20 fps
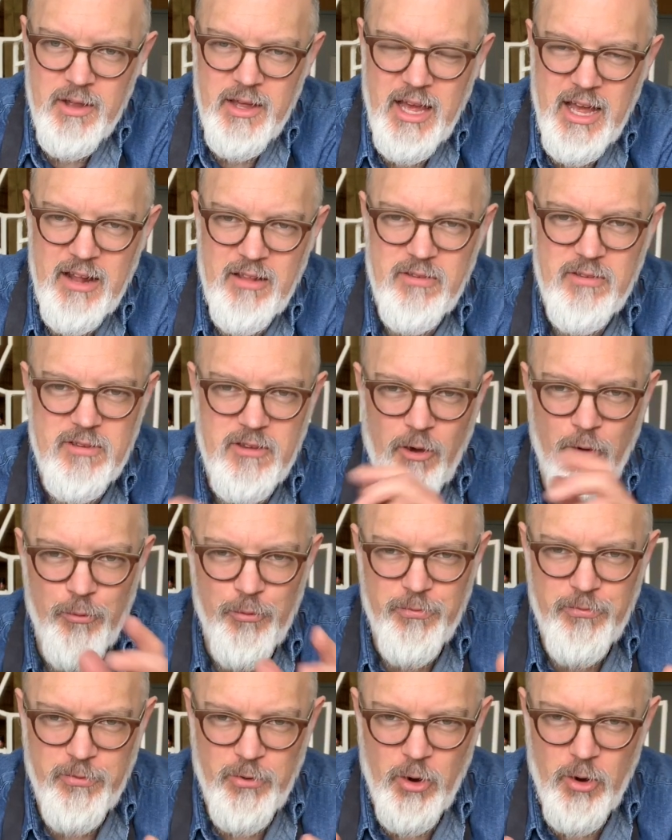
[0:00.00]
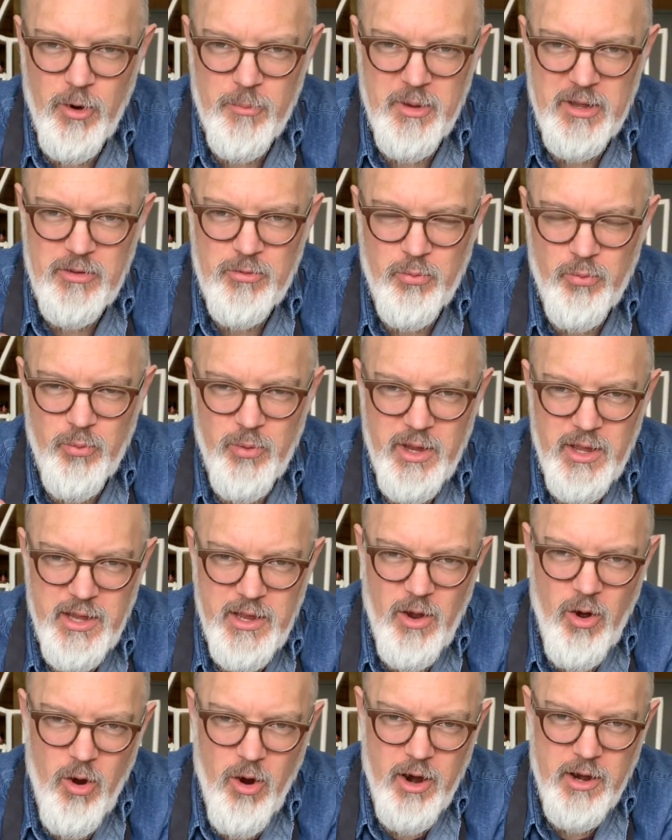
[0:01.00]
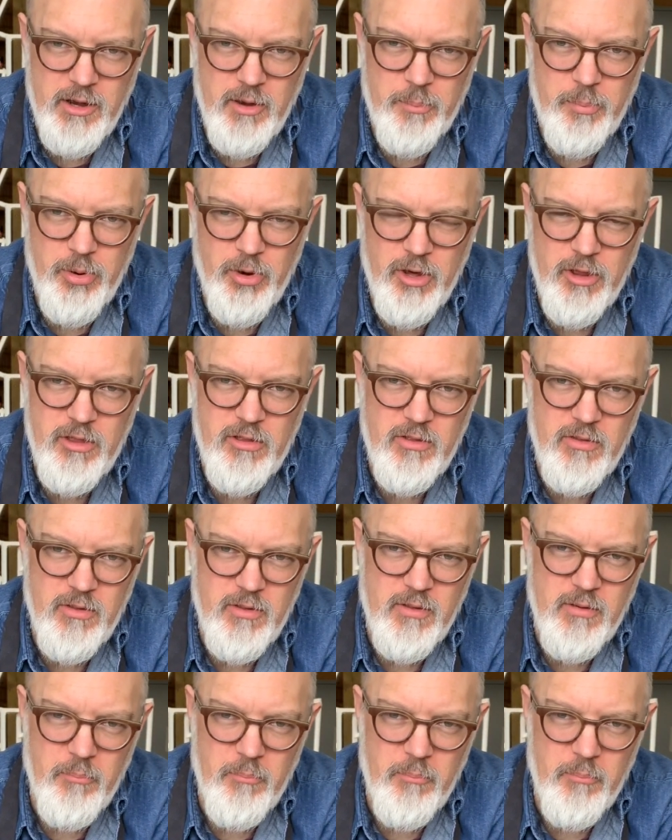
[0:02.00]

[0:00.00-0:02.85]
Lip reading: It's so firm, it's really hard to push,